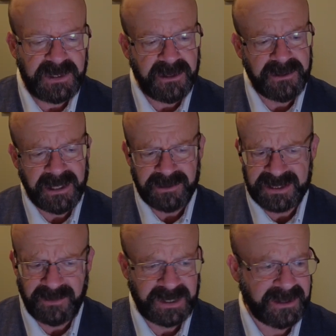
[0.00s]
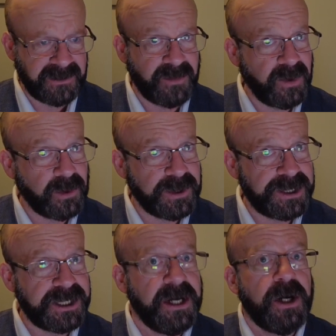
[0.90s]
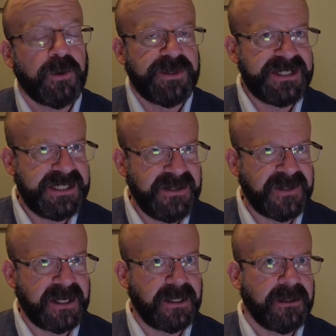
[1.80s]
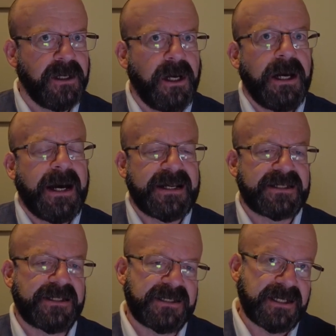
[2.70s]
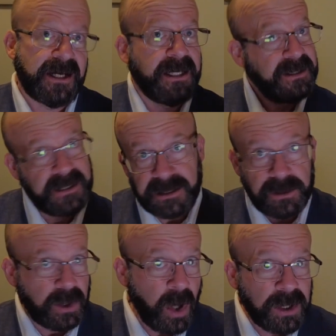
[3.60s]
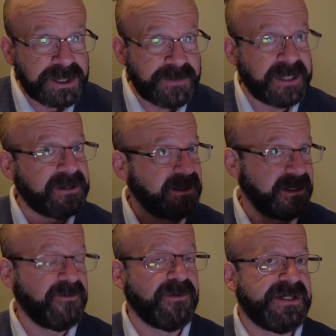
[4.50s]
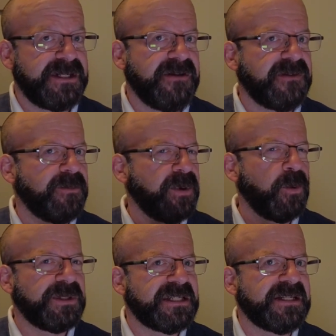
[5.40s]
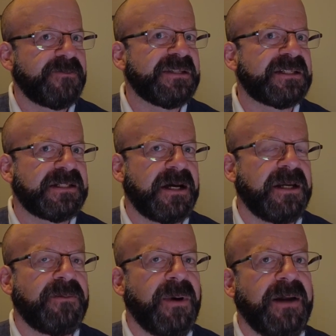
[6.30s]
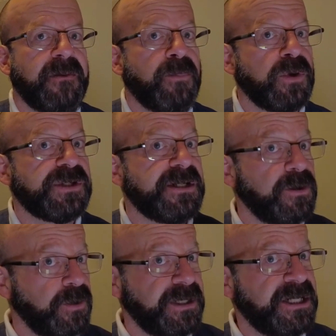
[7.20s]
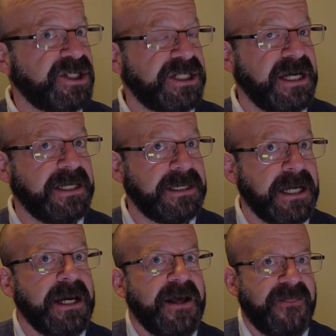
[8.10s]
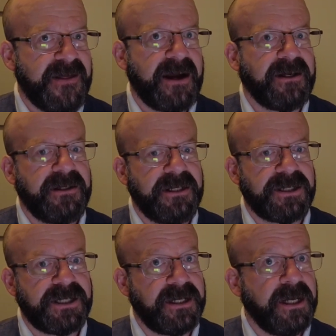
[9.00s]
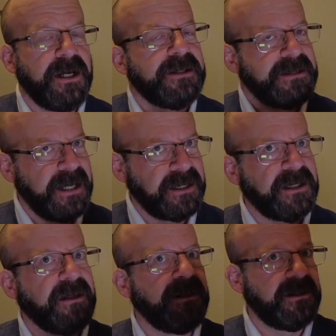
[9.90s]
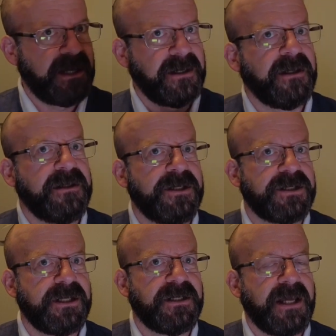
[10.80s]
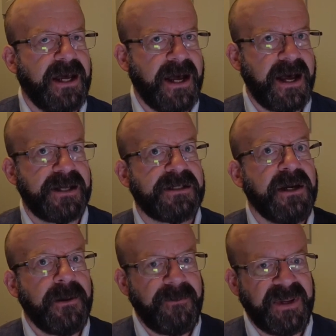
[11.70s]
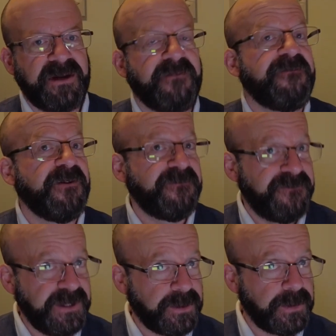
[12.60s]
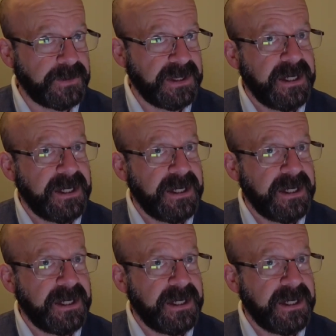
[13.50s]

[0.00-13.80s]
Now, somebody at the brokerage receiving it has to sign the acknowledgement that they've received it. But once it's been signed by the person who initiated that condition, technically that condition has been fulfilled.